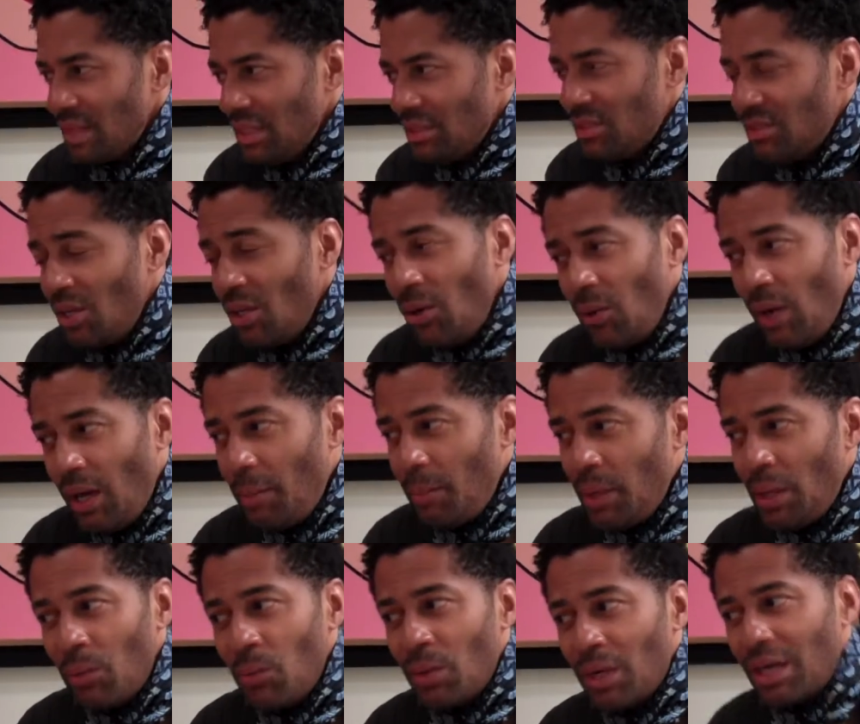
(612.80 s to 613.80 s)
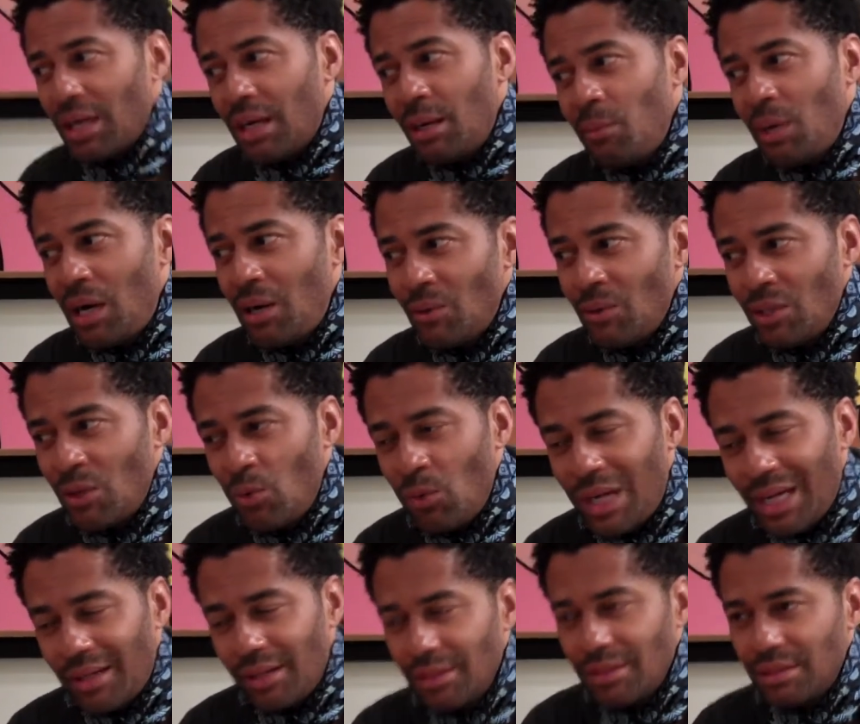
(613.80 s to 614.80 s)
So I mean, when I come out with a
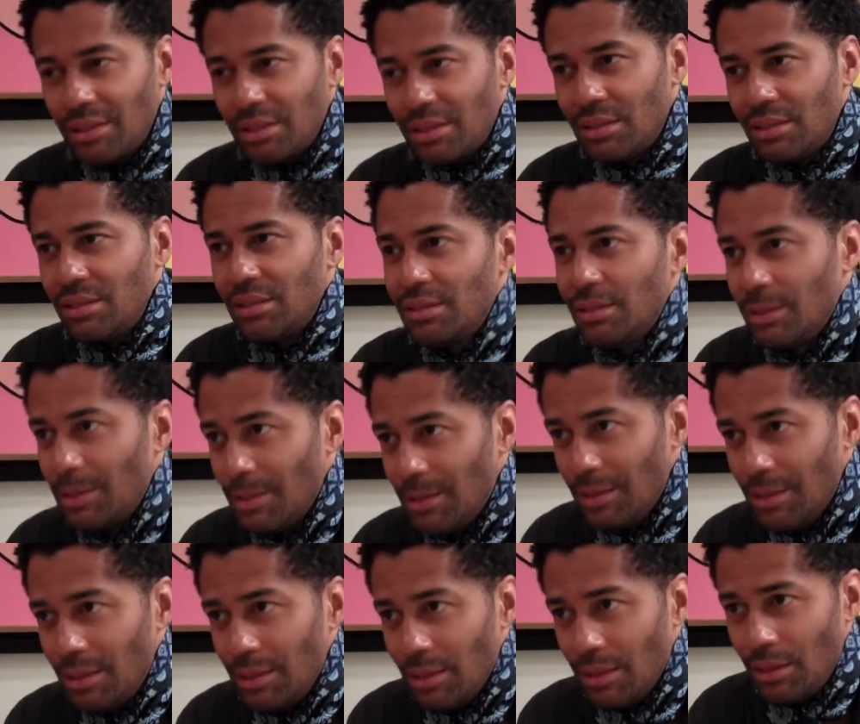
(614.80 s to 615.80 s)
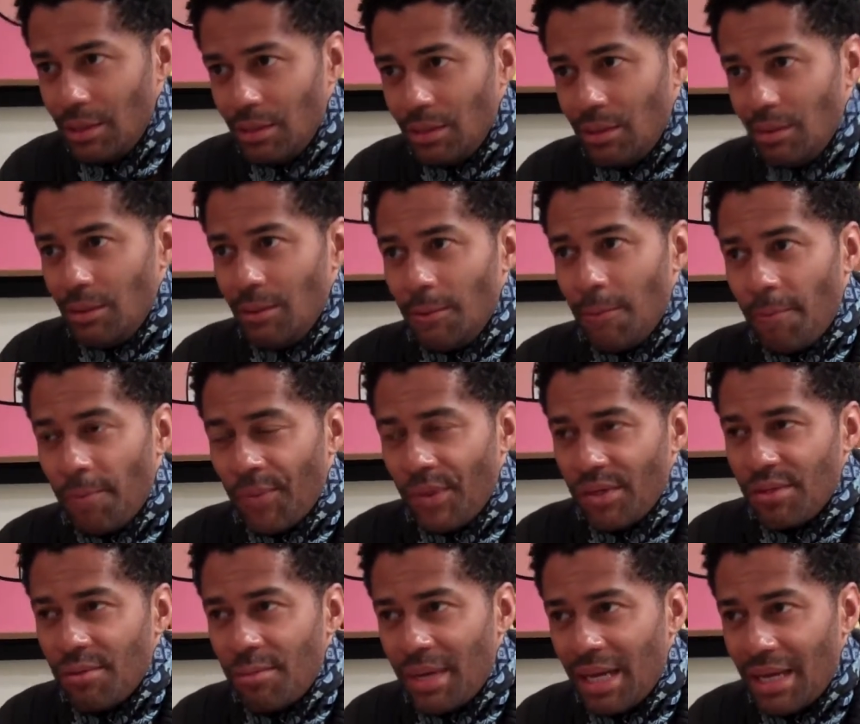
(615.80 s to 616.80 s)
record, there's
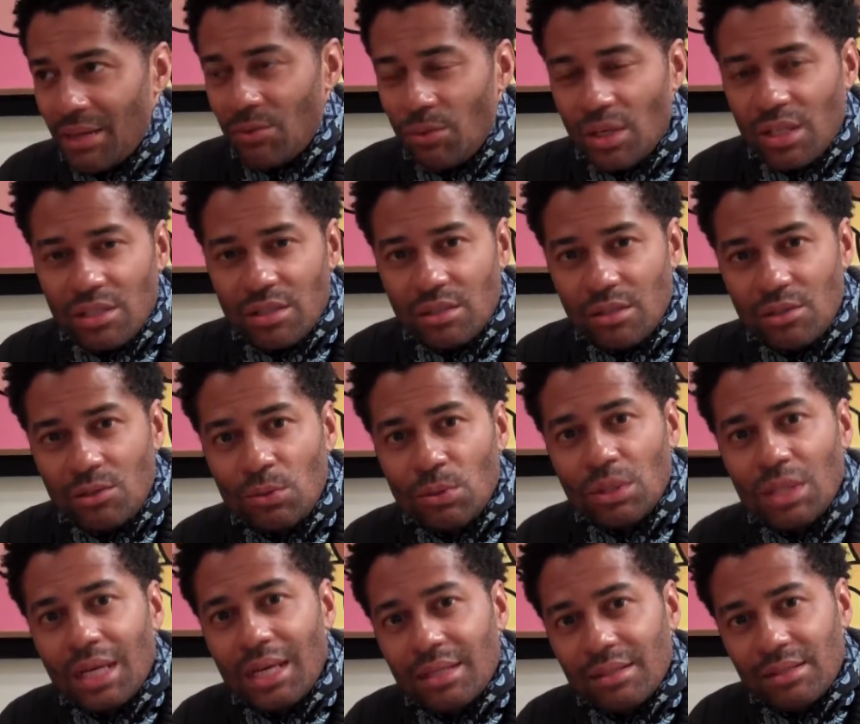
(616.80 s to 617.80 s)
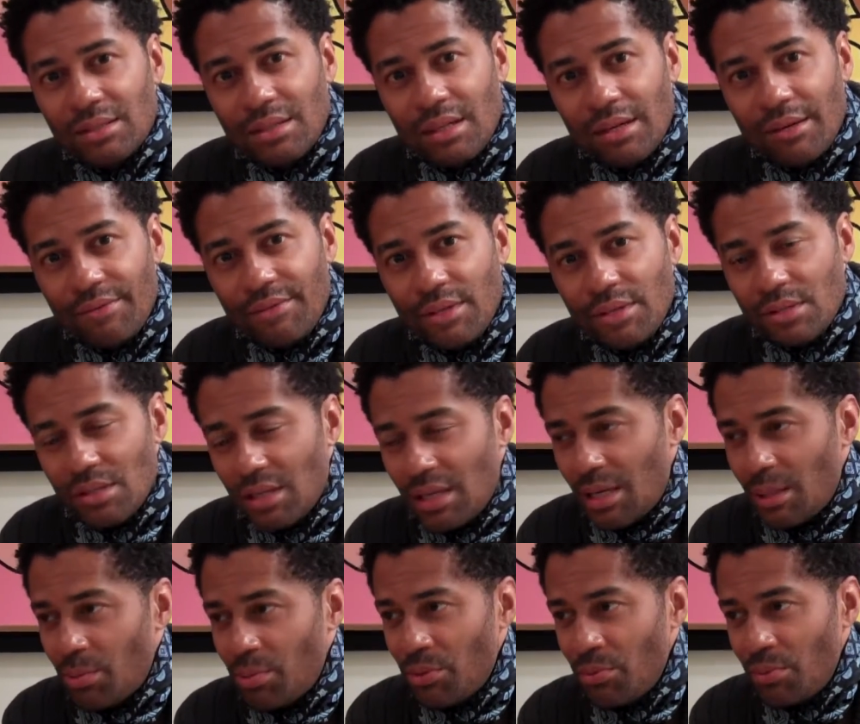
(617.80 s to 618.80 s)
a mad rush to do a lot of stuff. There's a
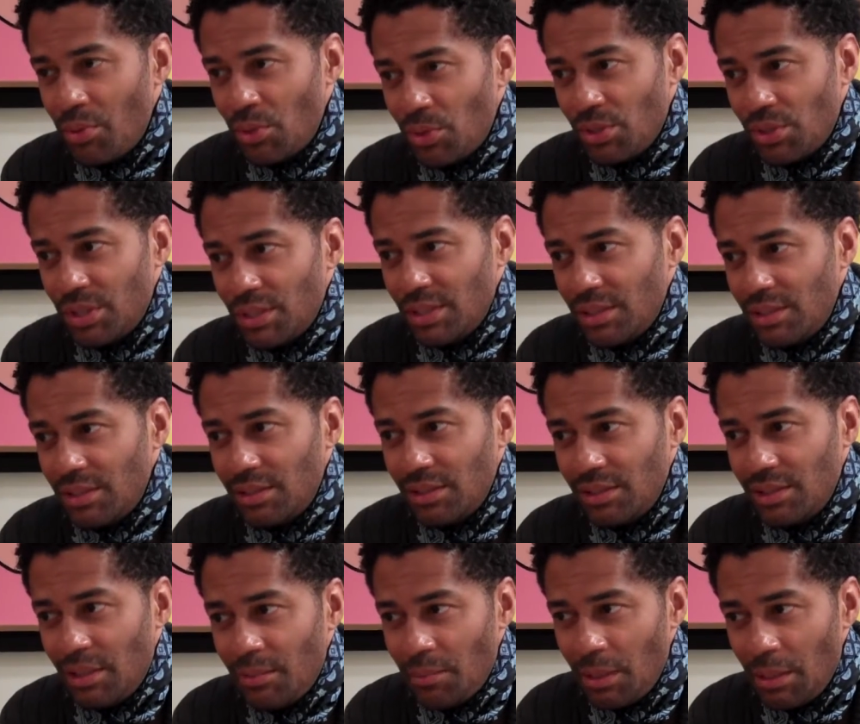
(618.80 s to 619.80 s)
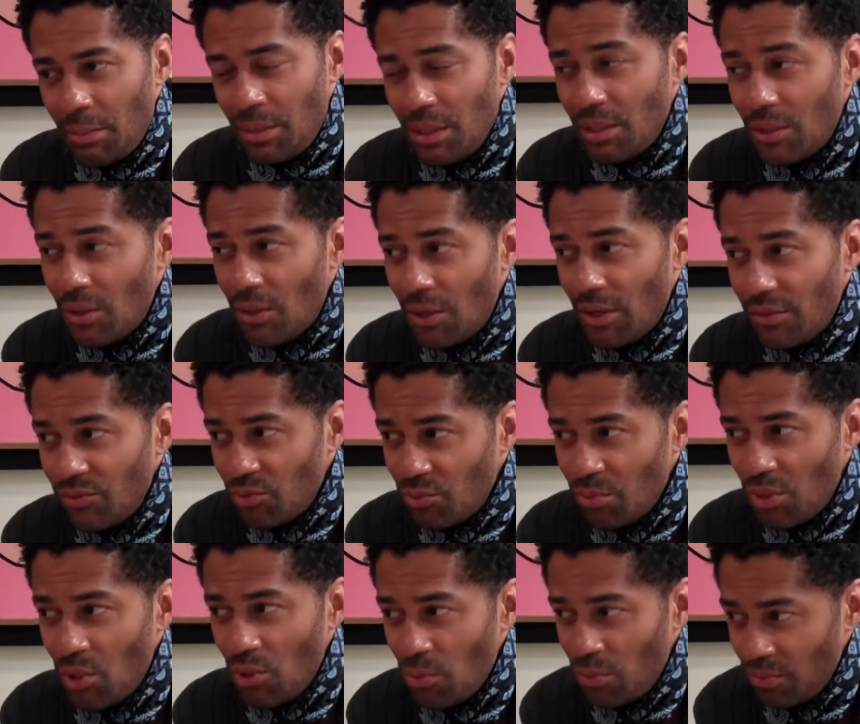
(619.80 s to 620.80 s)
lot of promotion, and I might be gone from
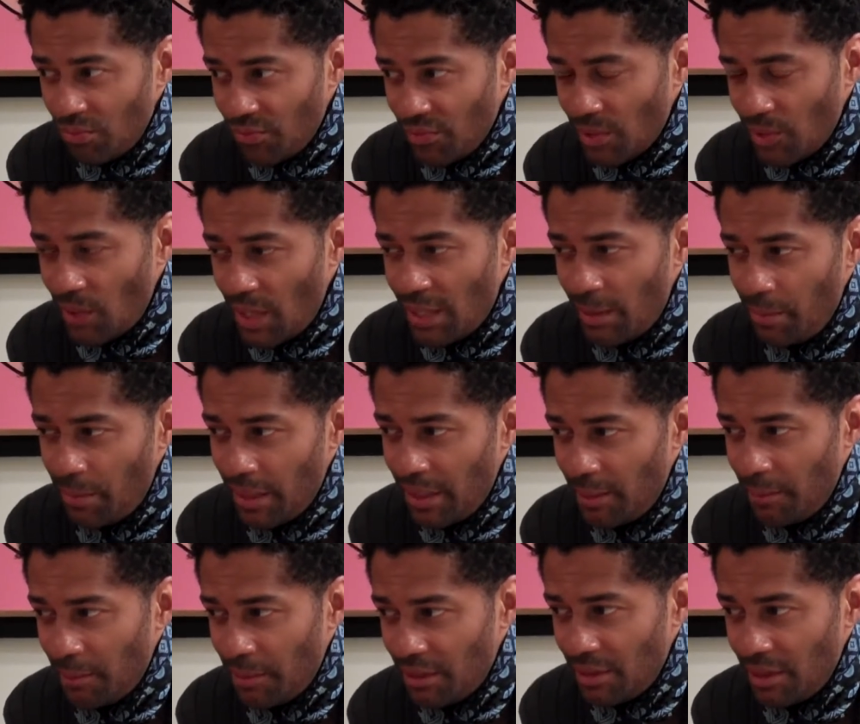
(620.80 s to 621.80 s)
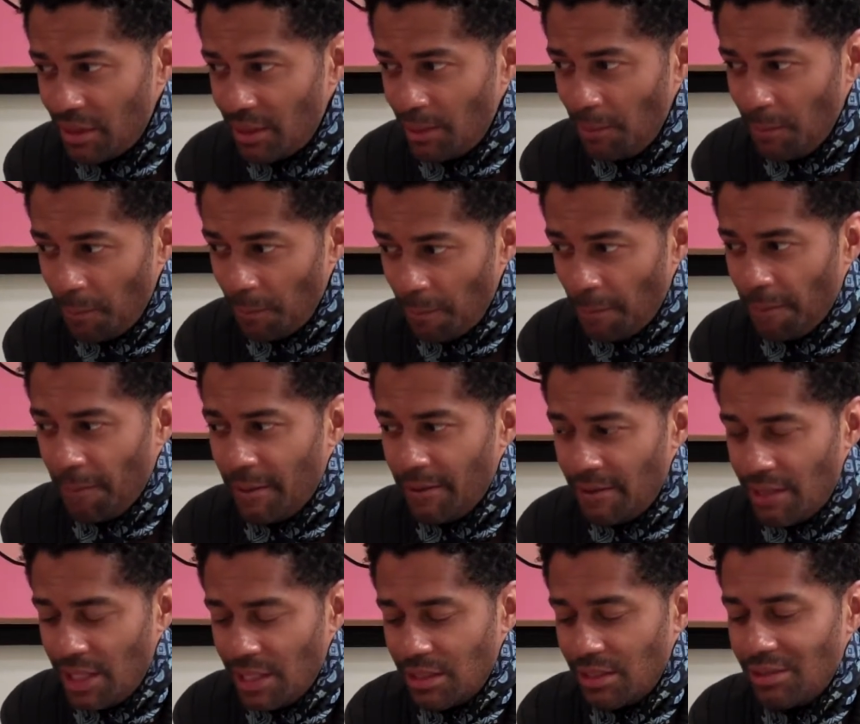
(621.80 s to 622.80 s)
home for quite a bit. But then there's
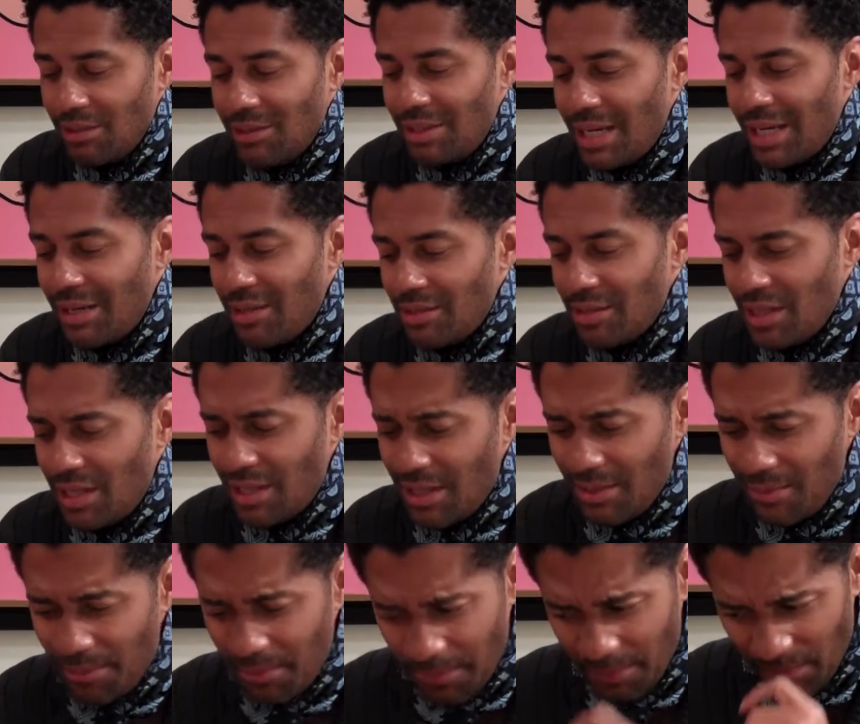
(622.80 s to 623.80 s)
like this downtime.